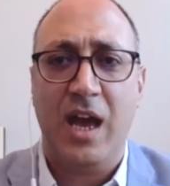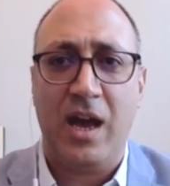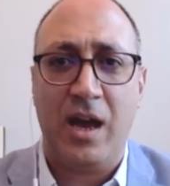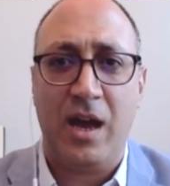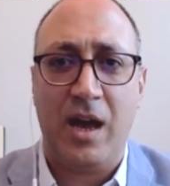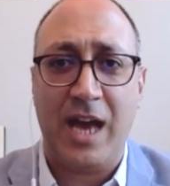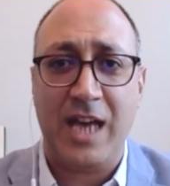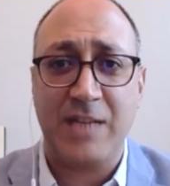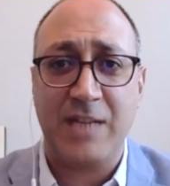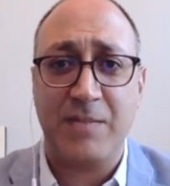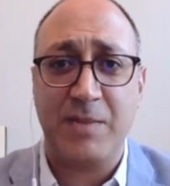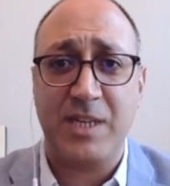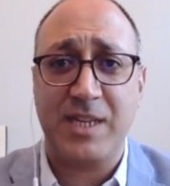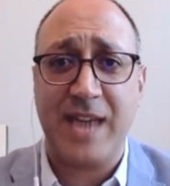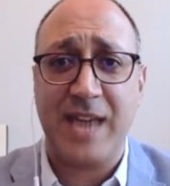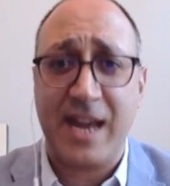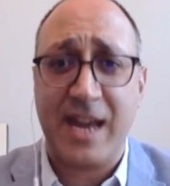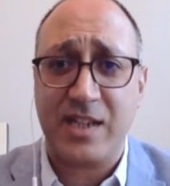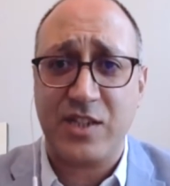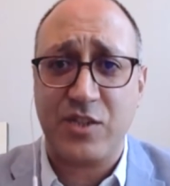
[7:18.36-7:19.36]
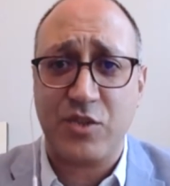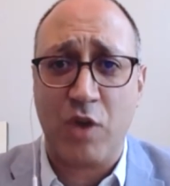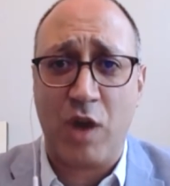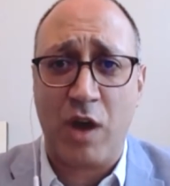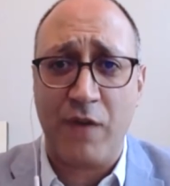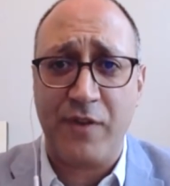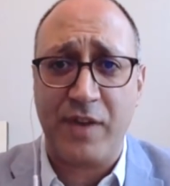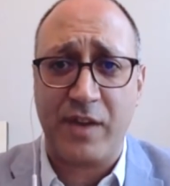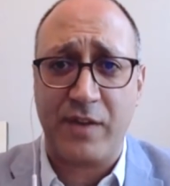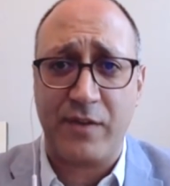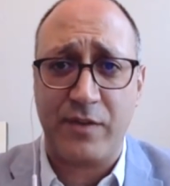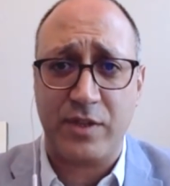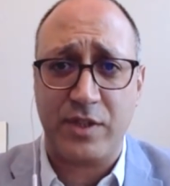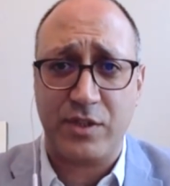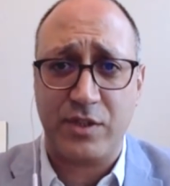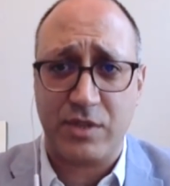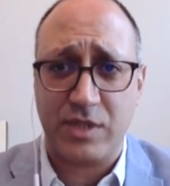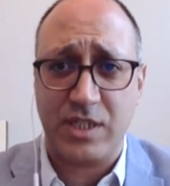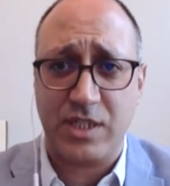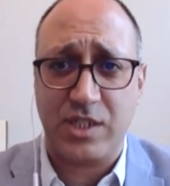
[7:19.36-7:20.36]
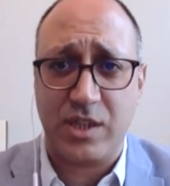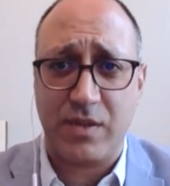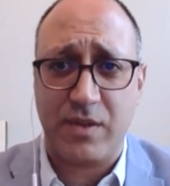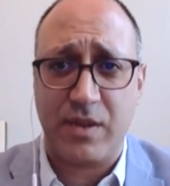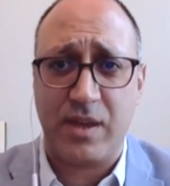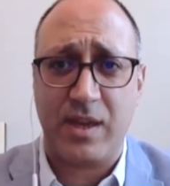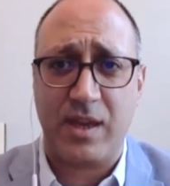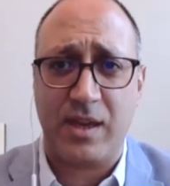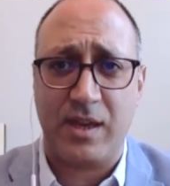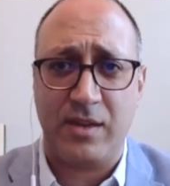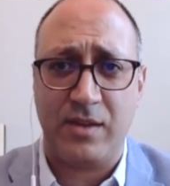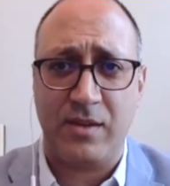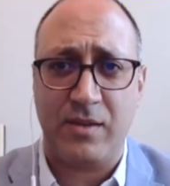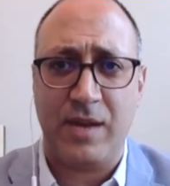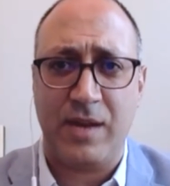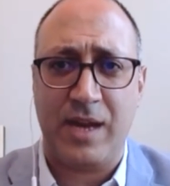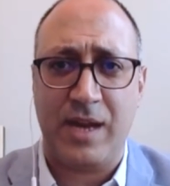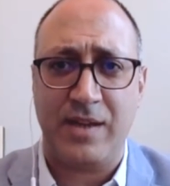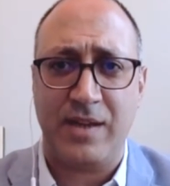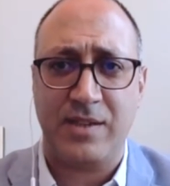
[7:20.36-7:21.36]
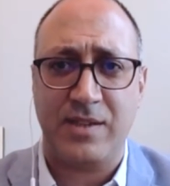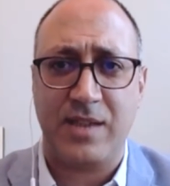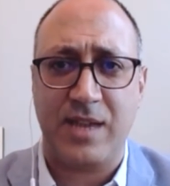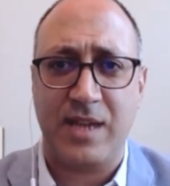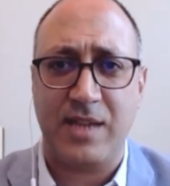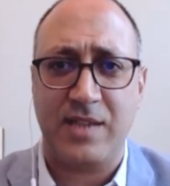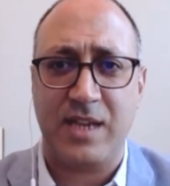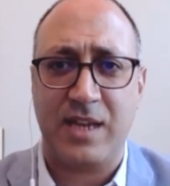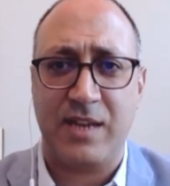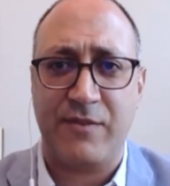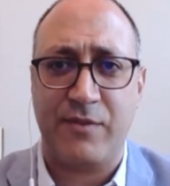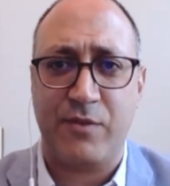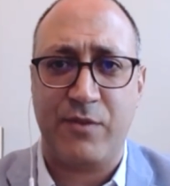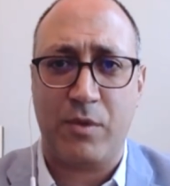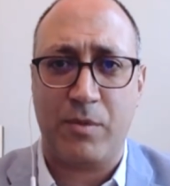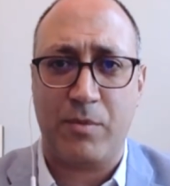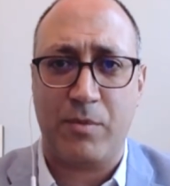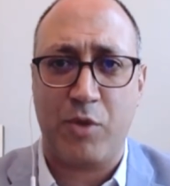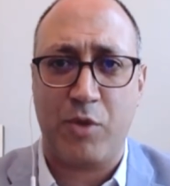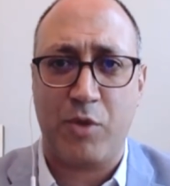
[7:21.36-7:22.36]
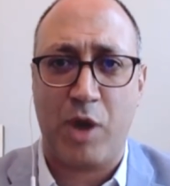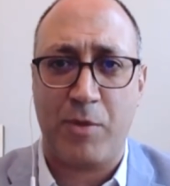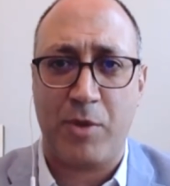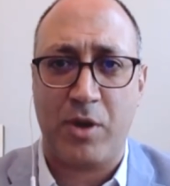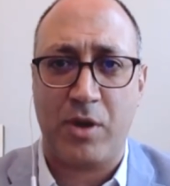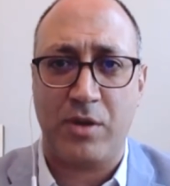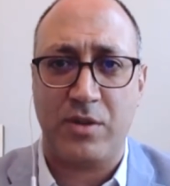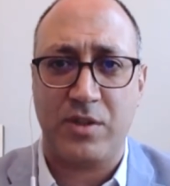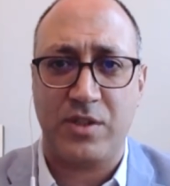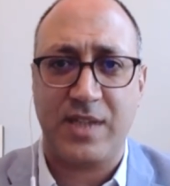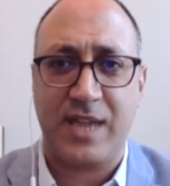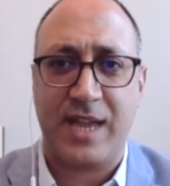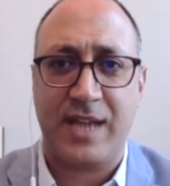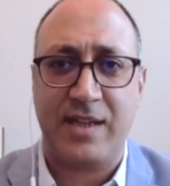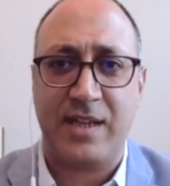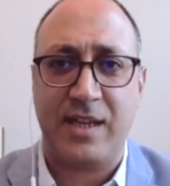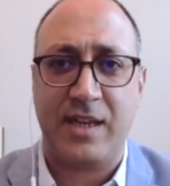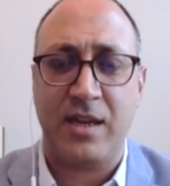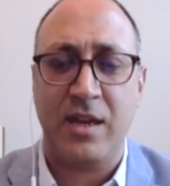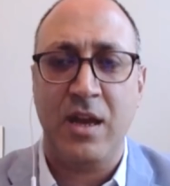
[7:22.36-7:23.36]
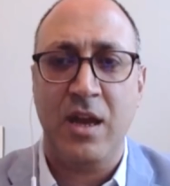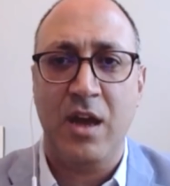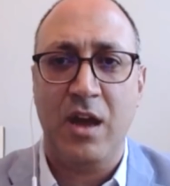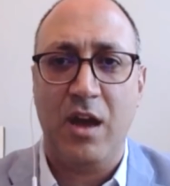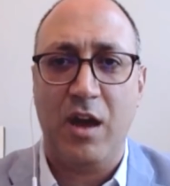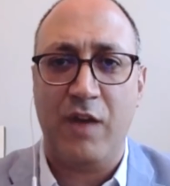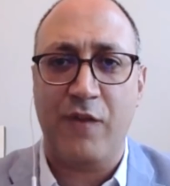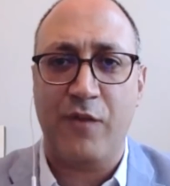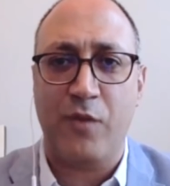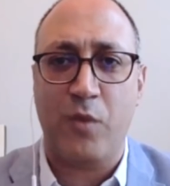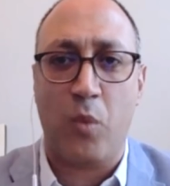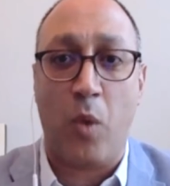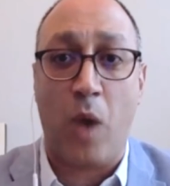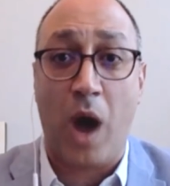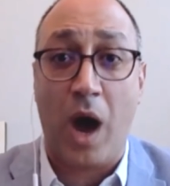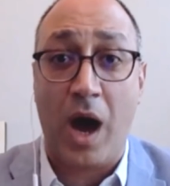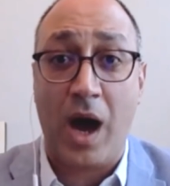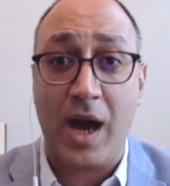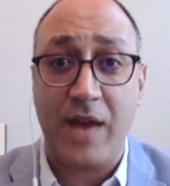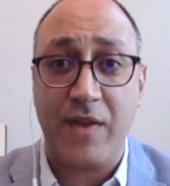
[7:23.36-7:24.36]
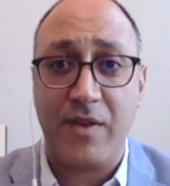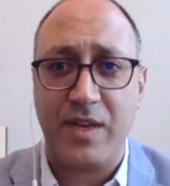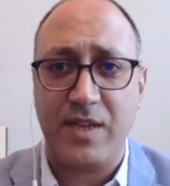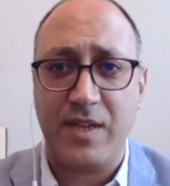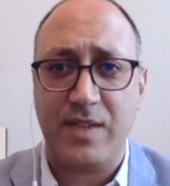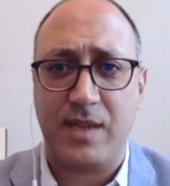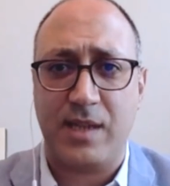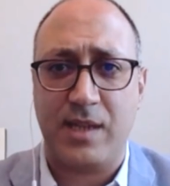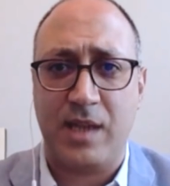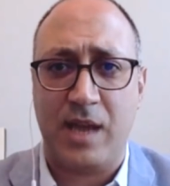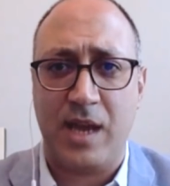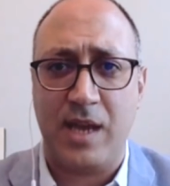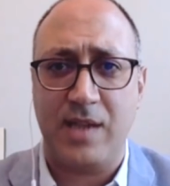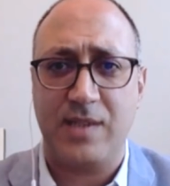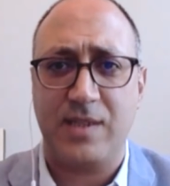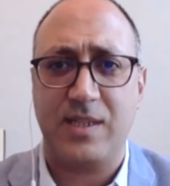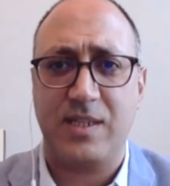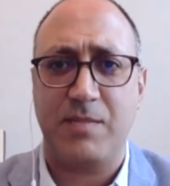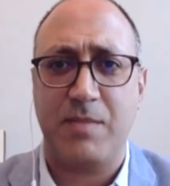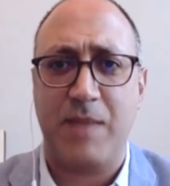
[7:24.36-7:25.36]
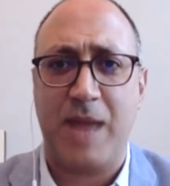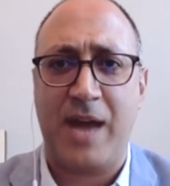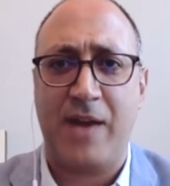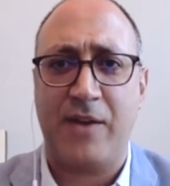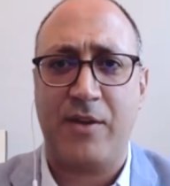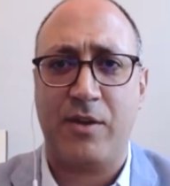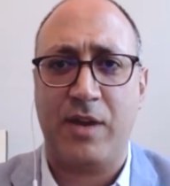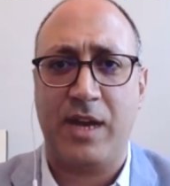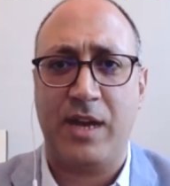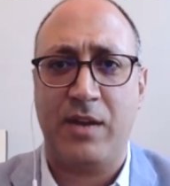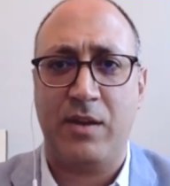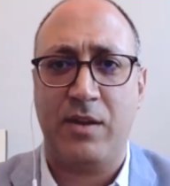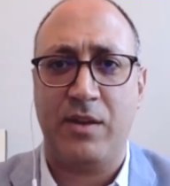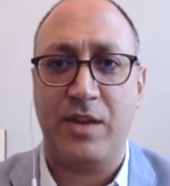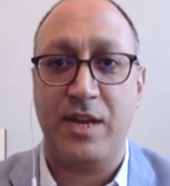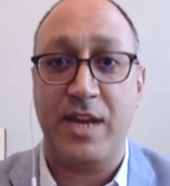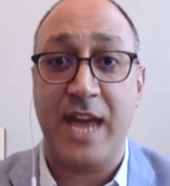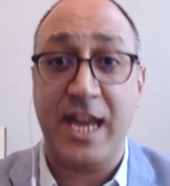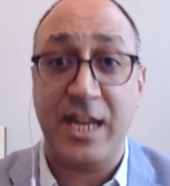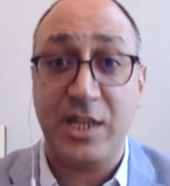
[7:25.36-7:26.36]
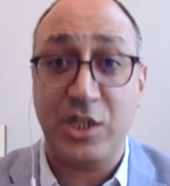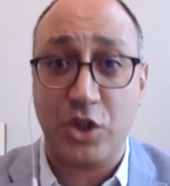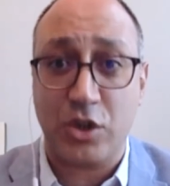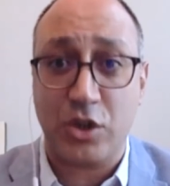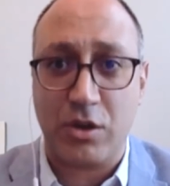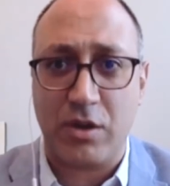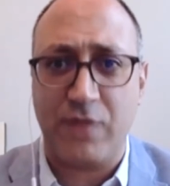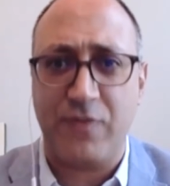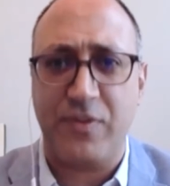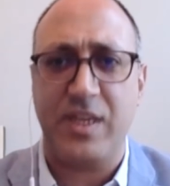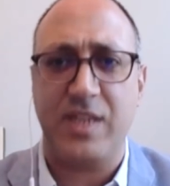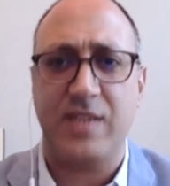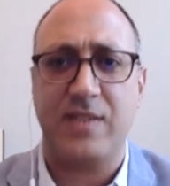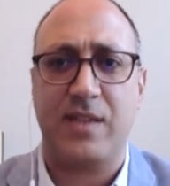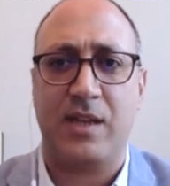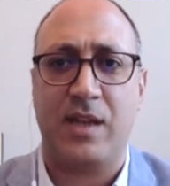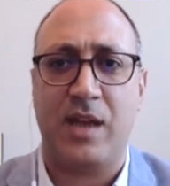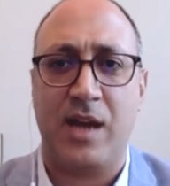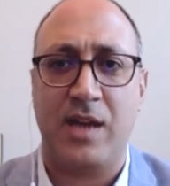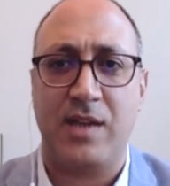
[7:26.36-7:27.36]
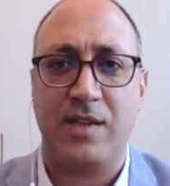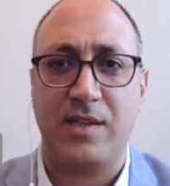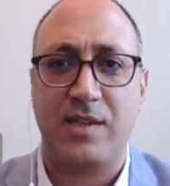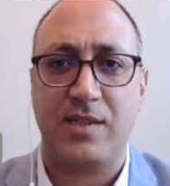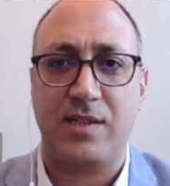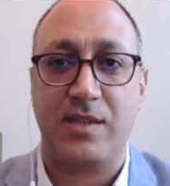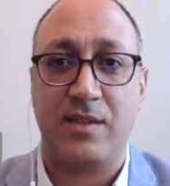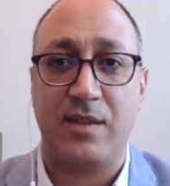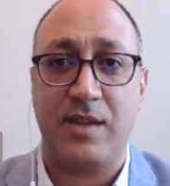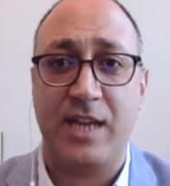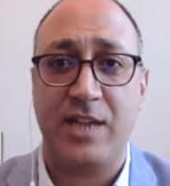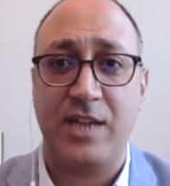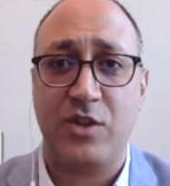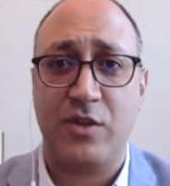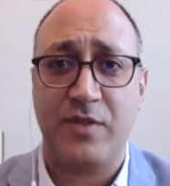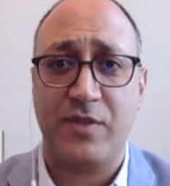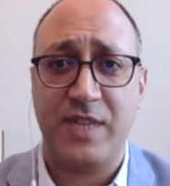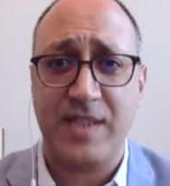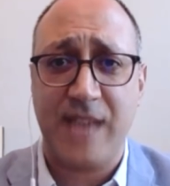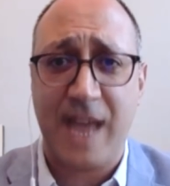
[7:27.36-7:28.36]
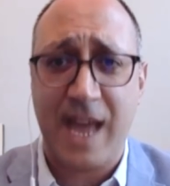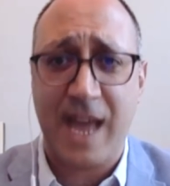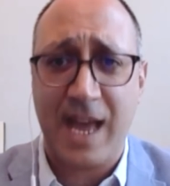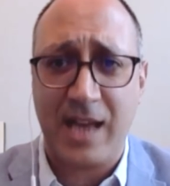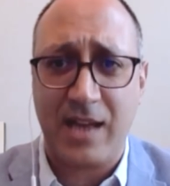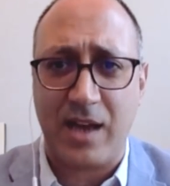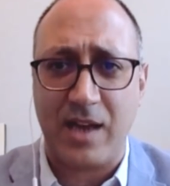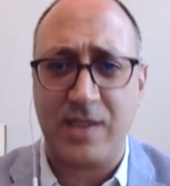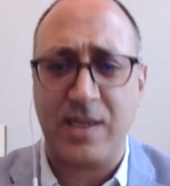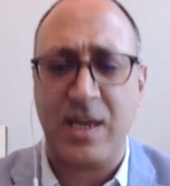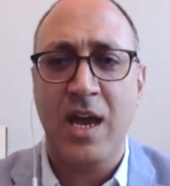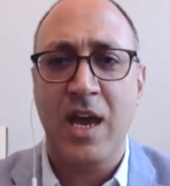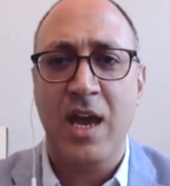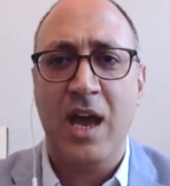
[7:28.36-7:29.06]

has been catastrophic for strategic thinking in the United States and for proper understanding of why these alliances matter and the nature of these alliances and the nature of these allies.